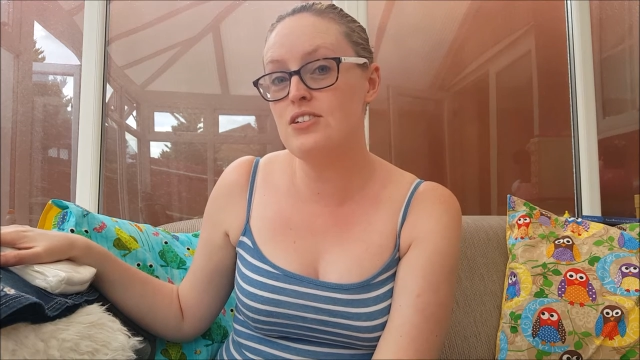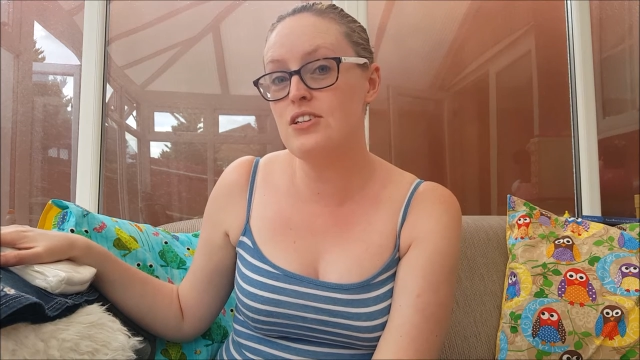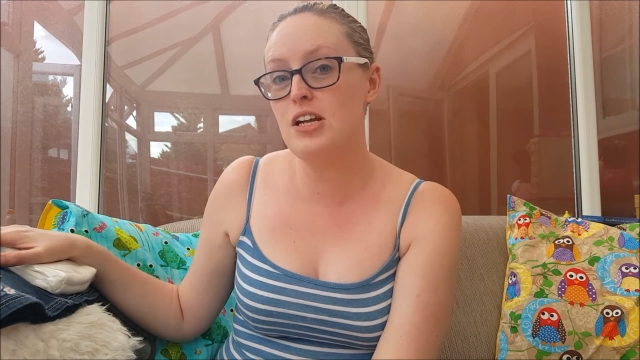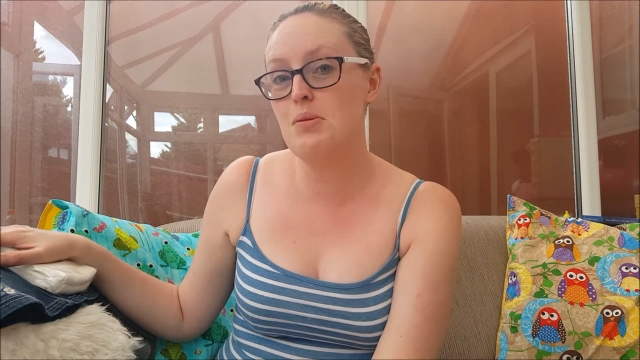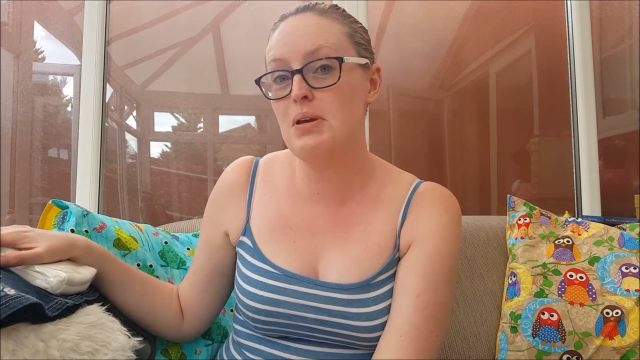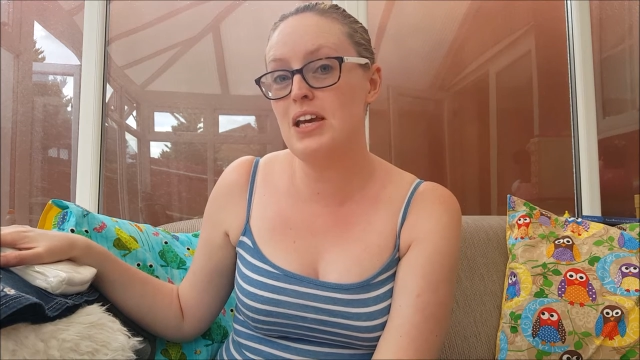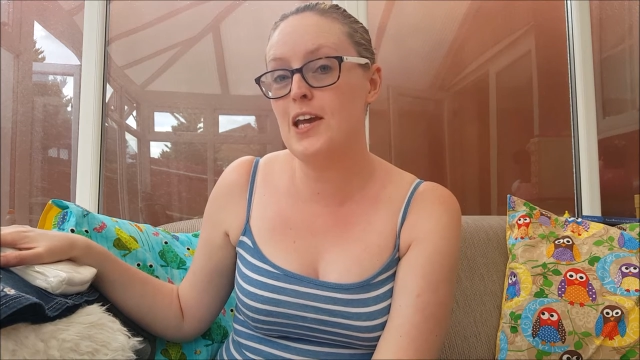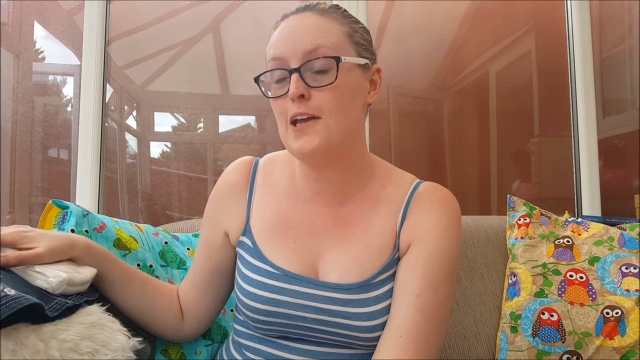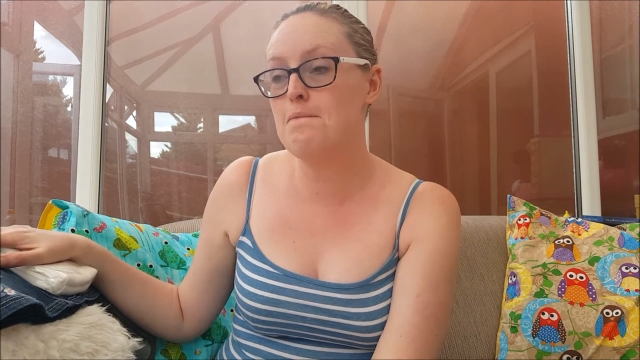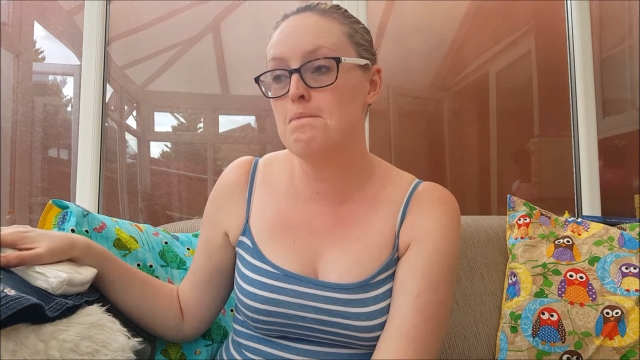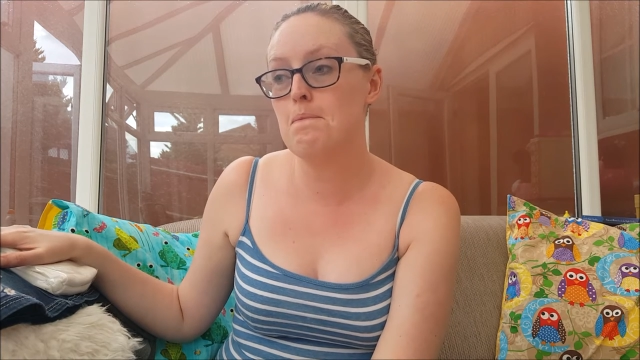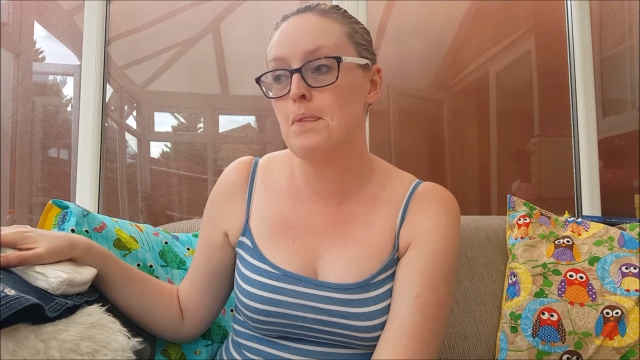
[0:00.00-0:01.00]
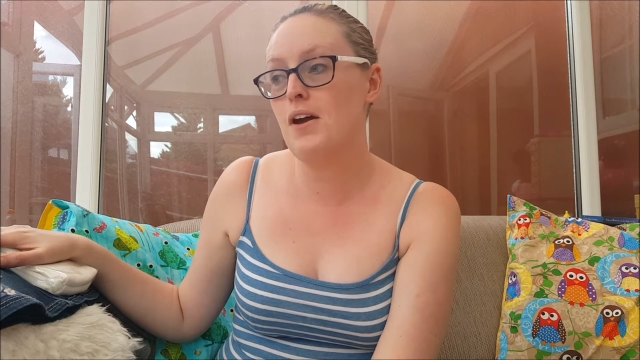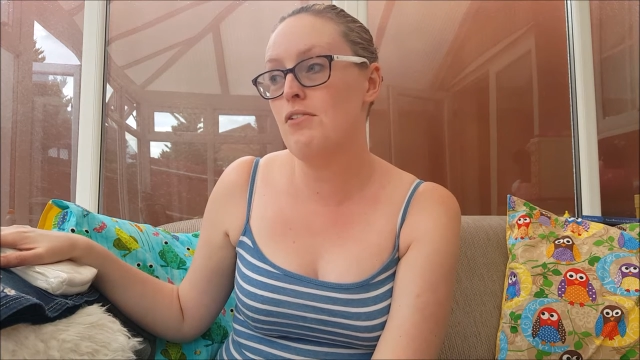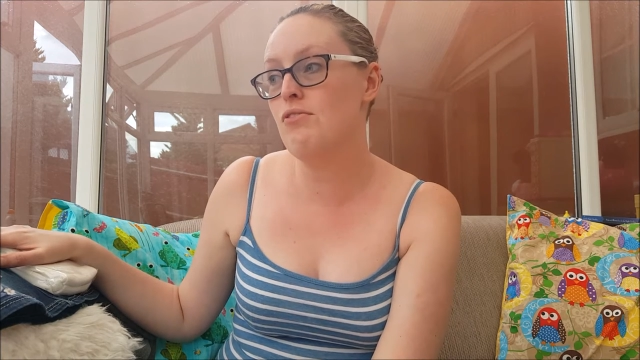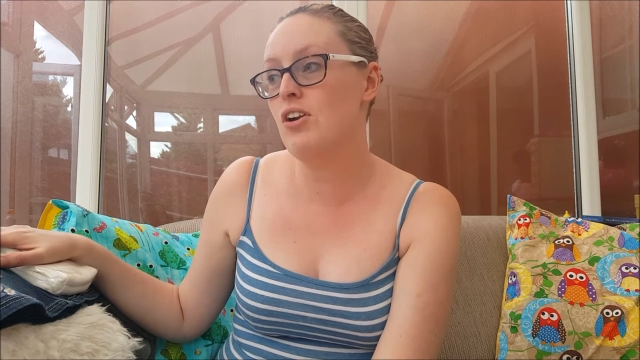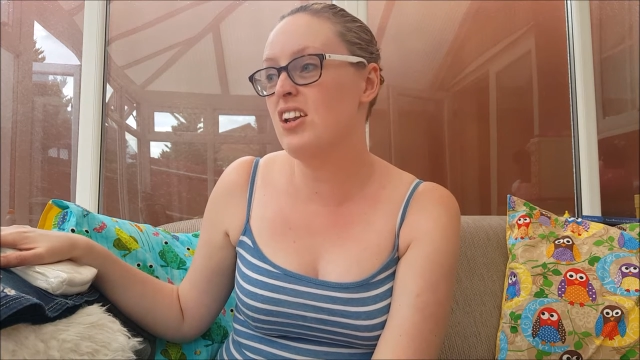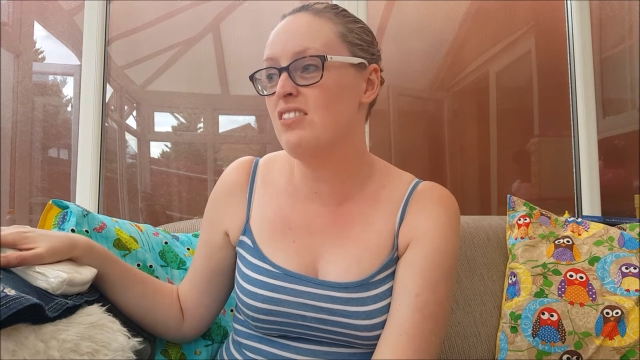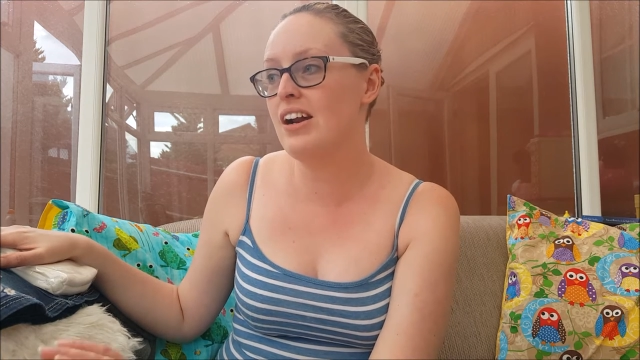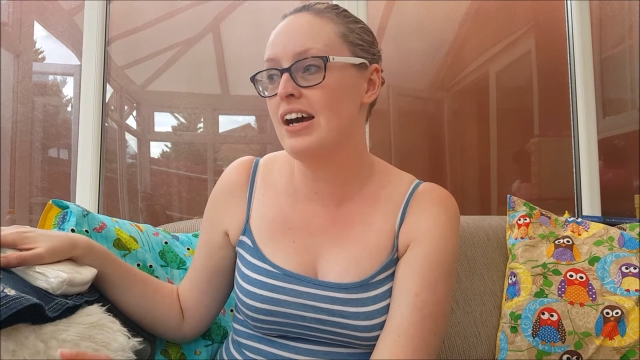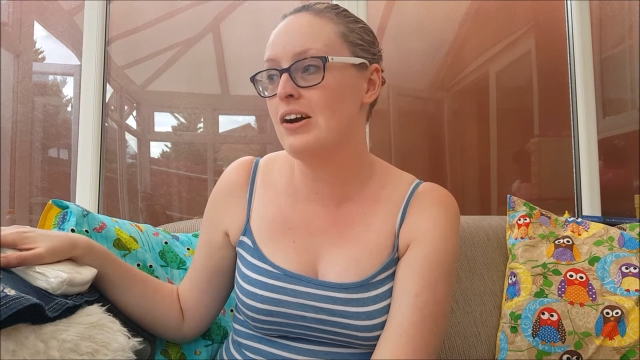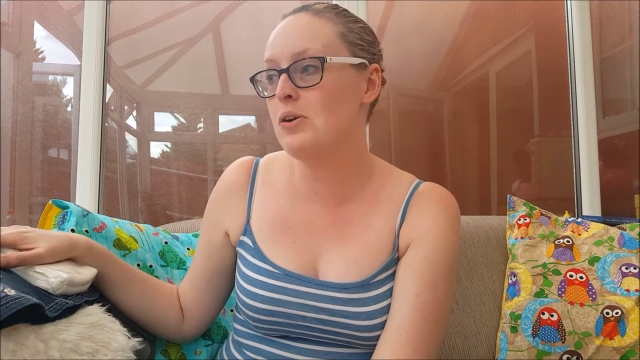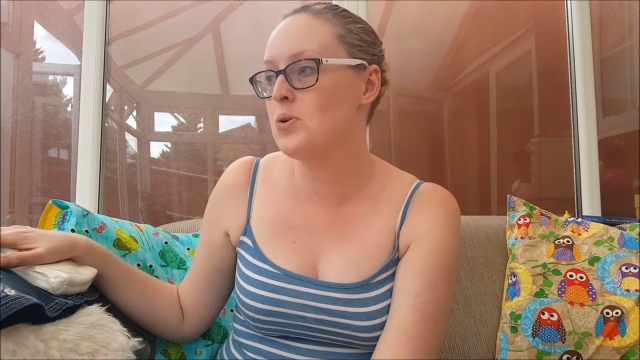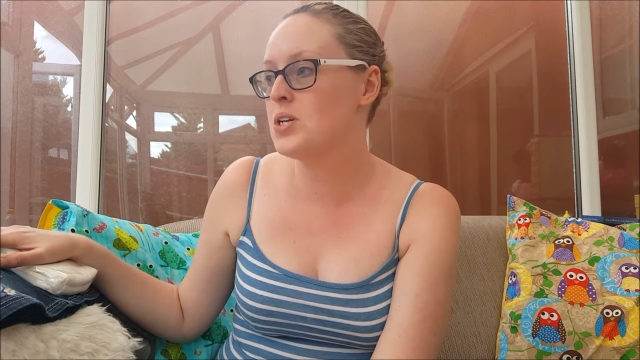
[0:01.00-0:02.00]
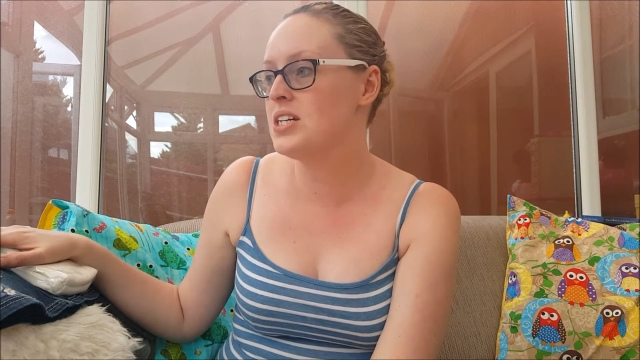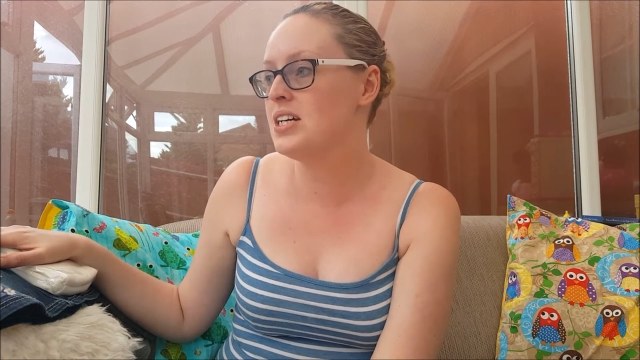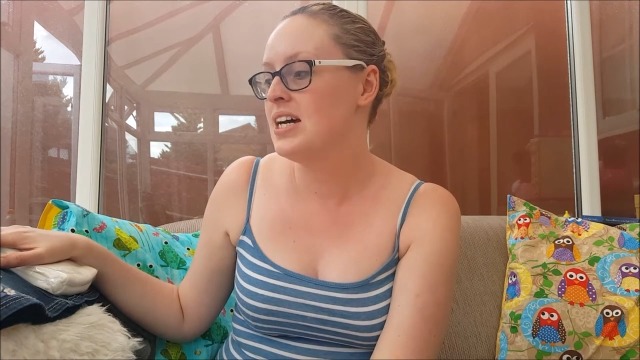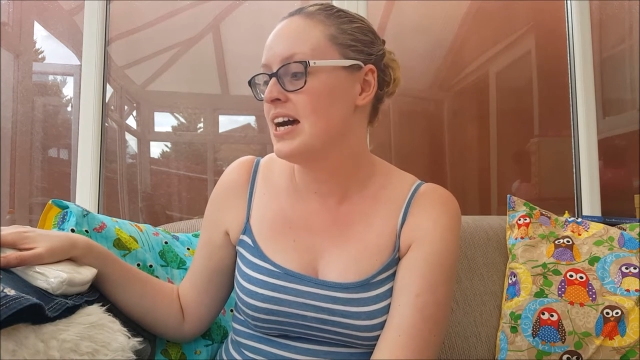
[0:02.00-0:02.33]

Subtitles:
just going to be running around,